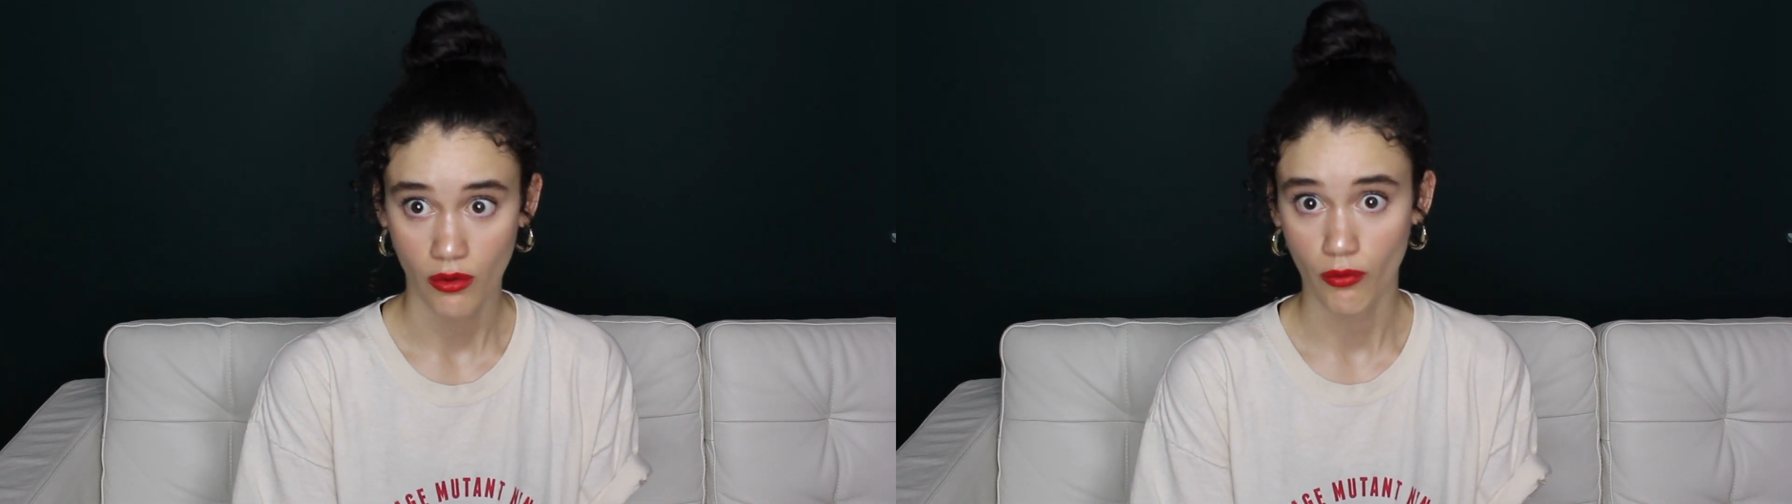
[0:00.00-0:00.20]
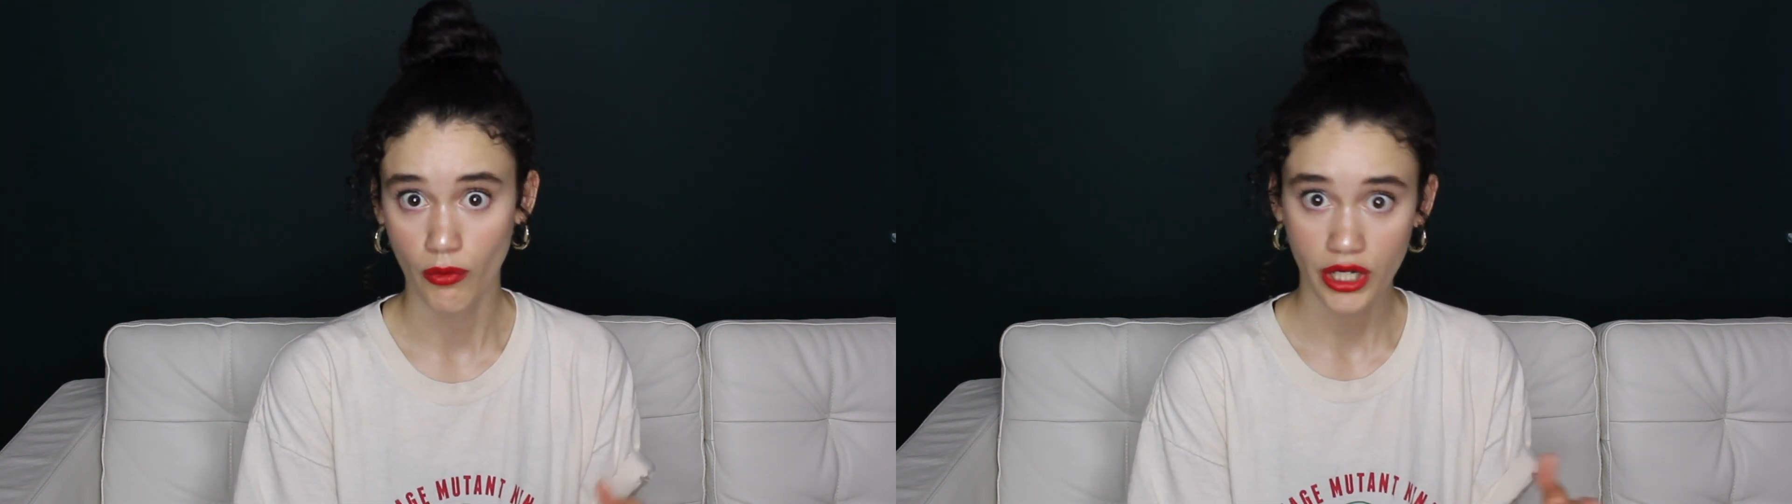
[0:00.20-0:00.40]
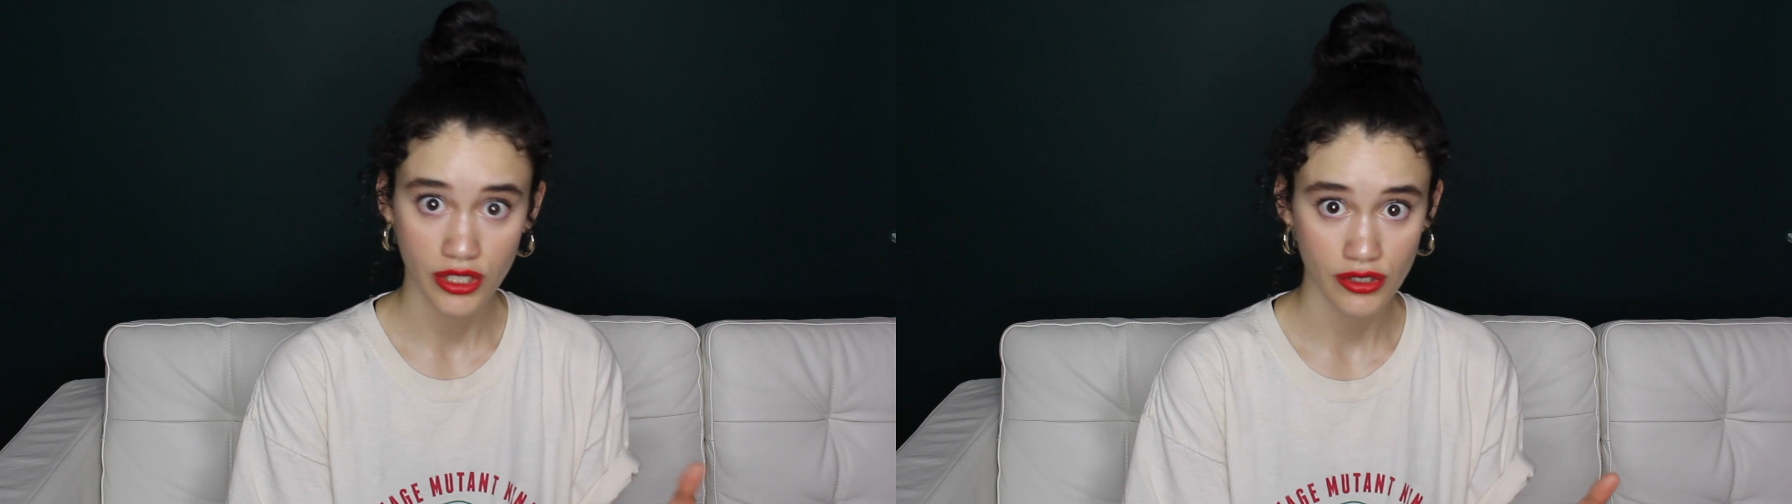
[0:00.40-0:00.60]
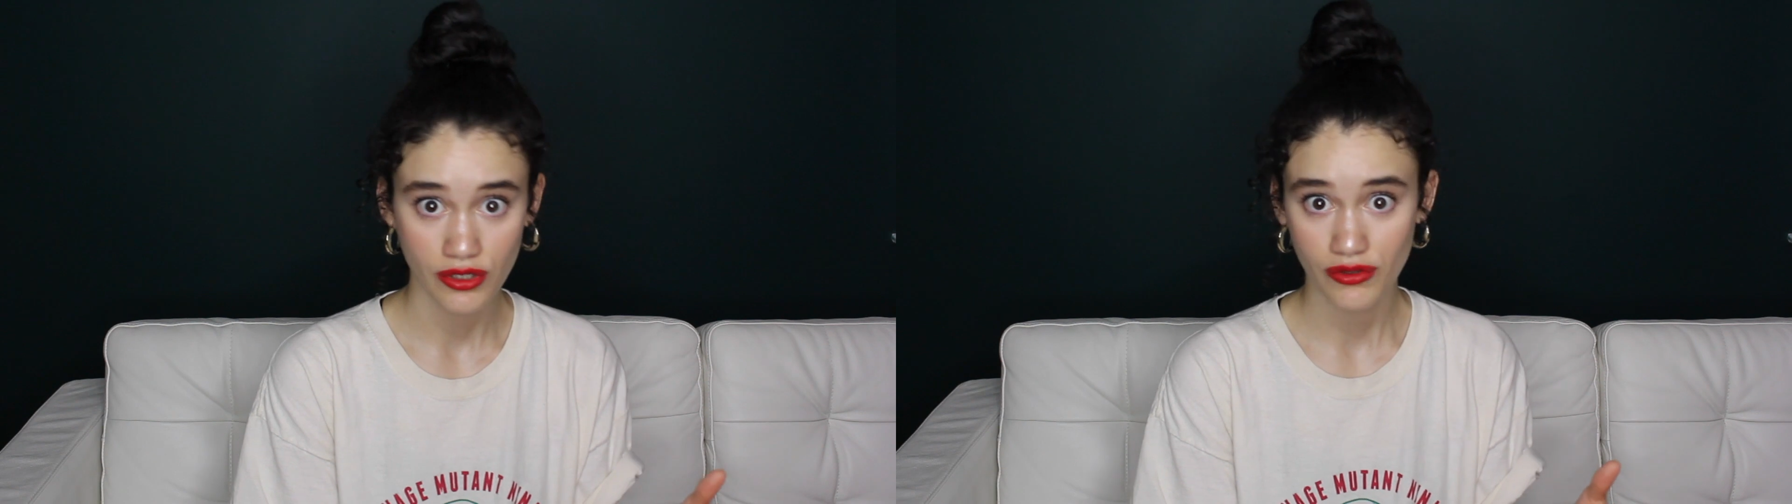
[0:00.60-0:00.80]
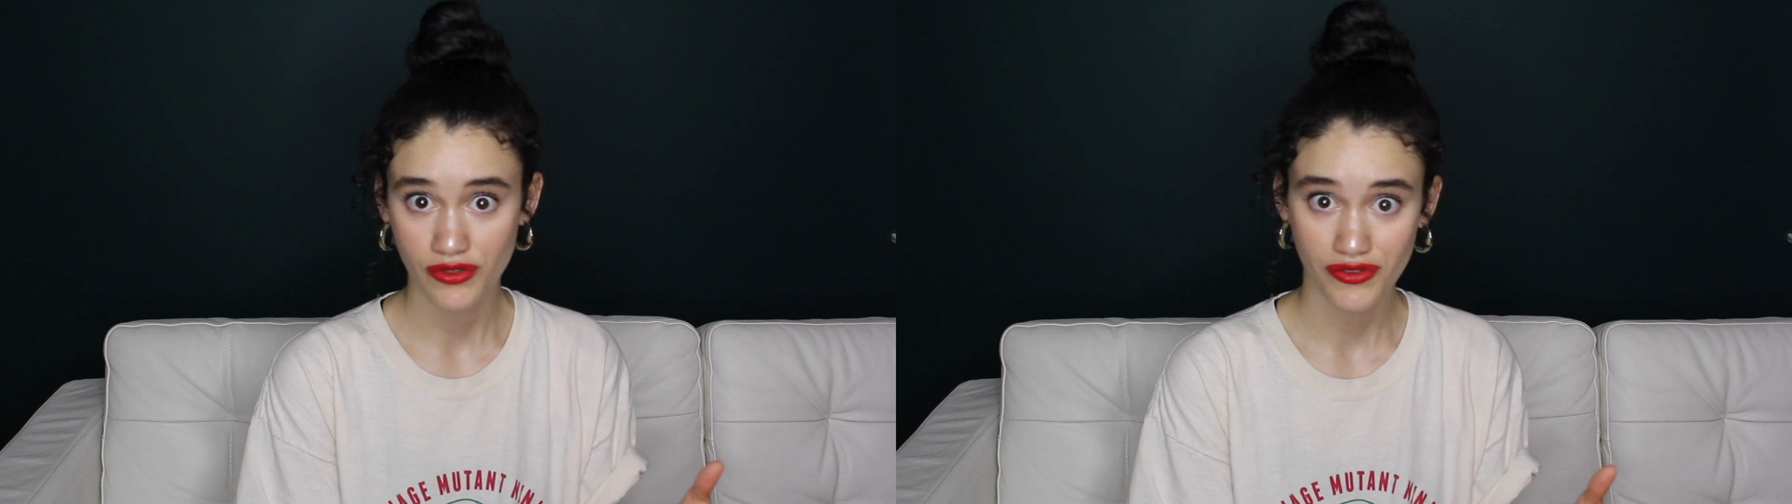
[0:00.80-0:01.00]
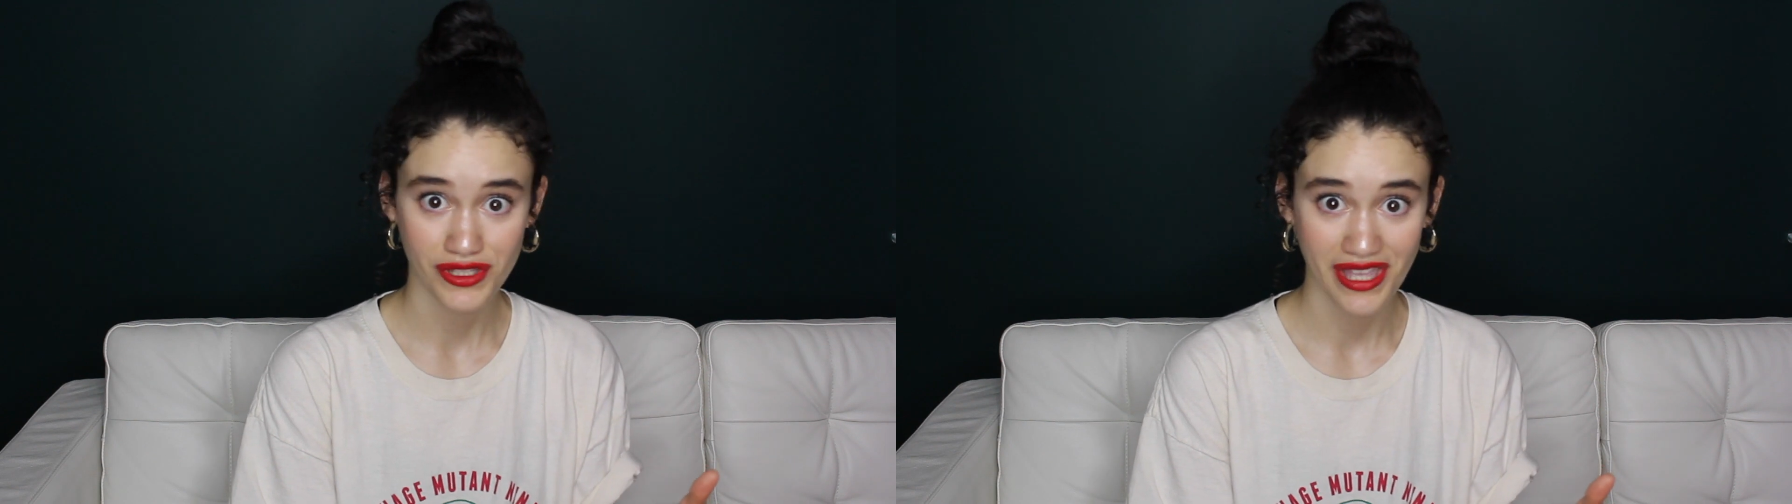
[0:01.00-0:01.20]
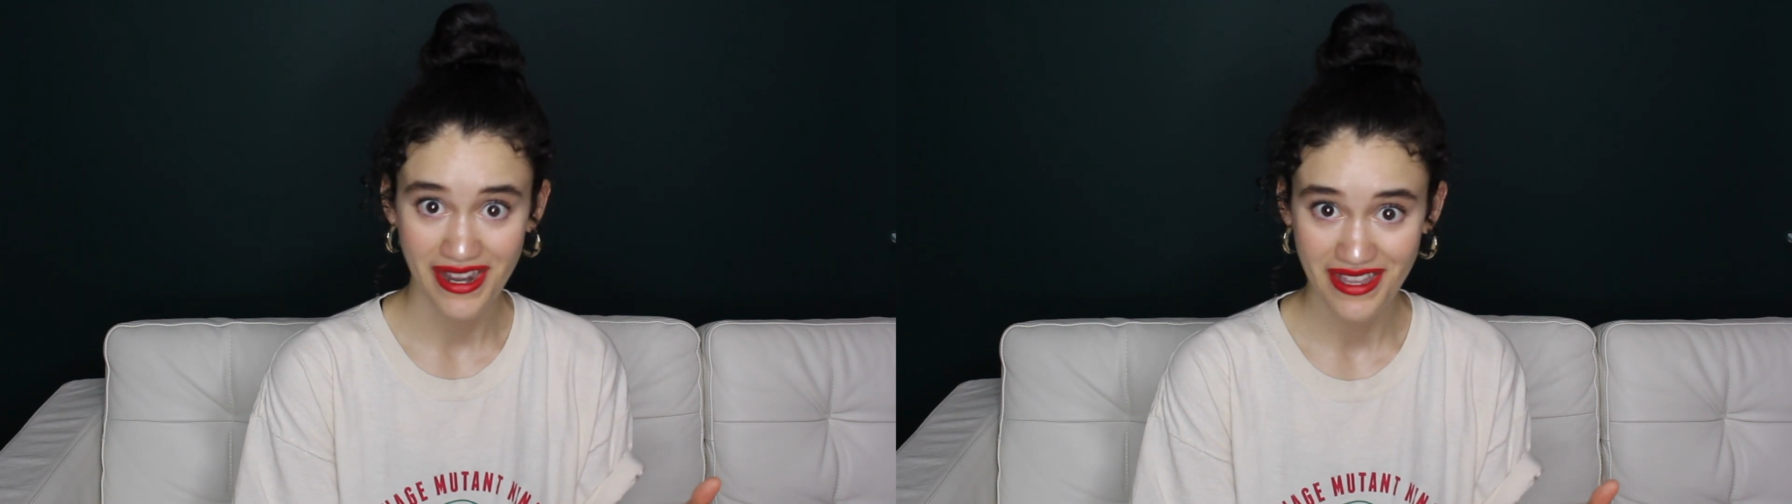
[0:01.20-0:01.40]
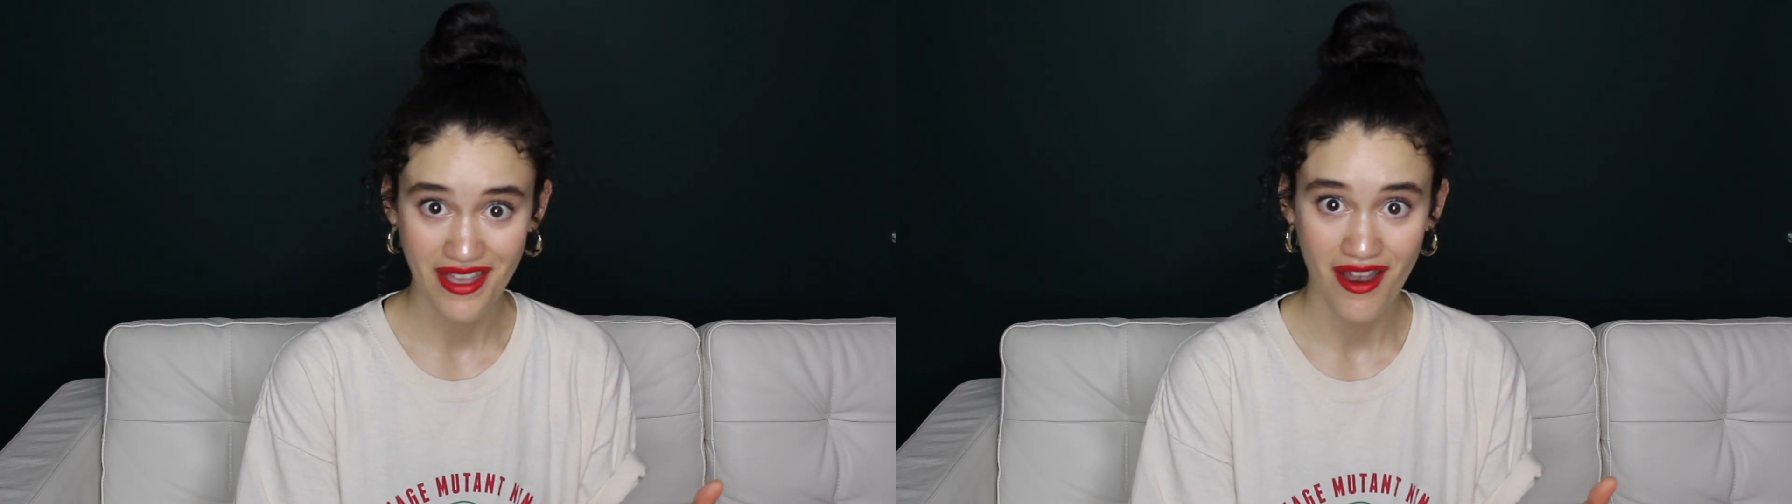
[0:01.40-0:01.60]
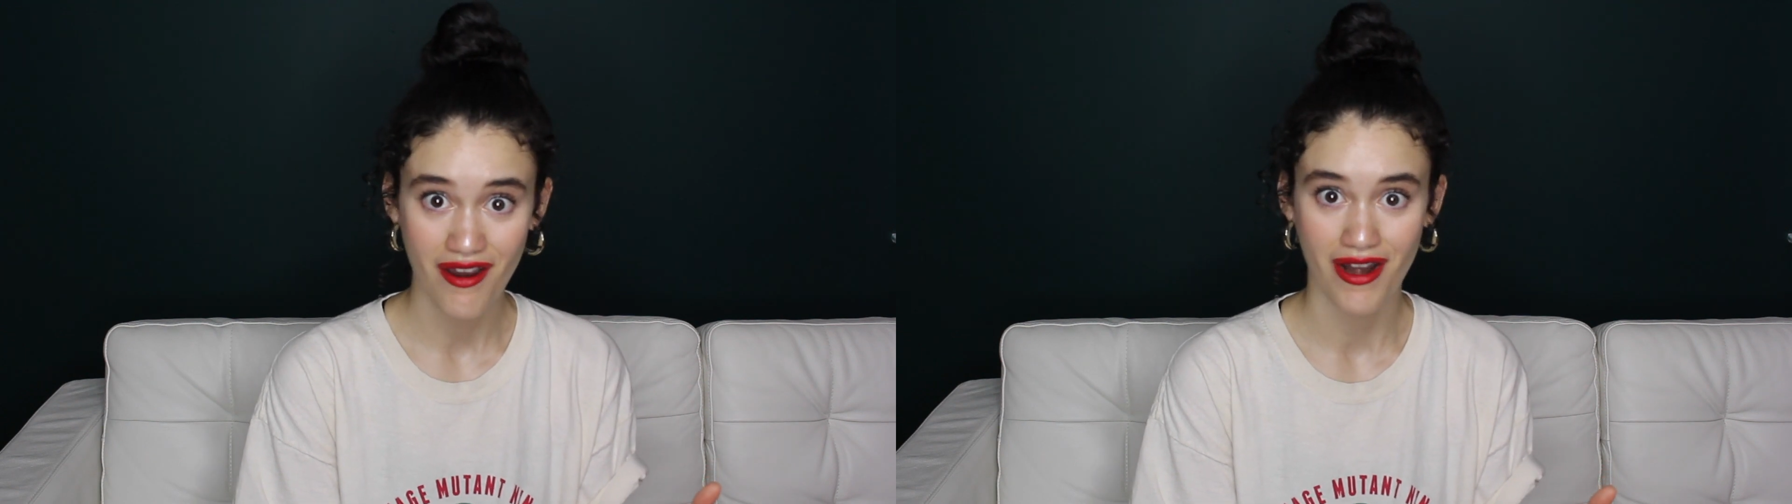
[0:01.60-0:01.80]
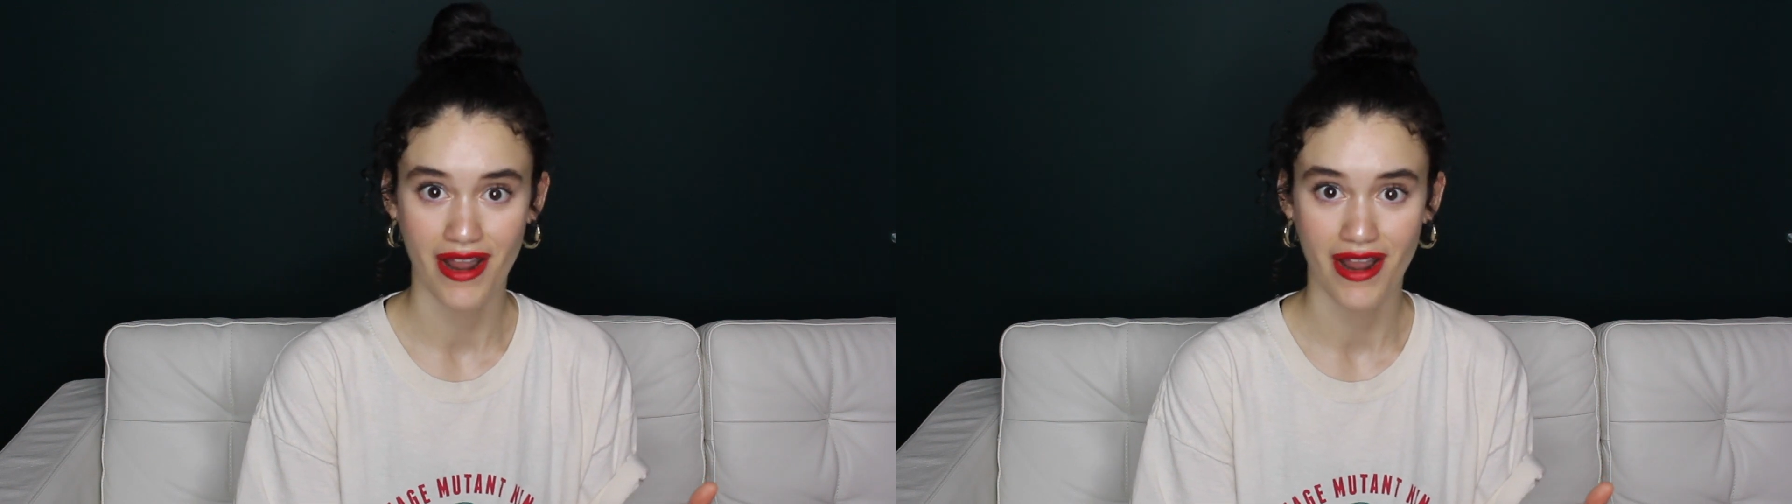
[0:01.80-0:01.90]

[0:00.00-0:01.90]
what do you use for skincare?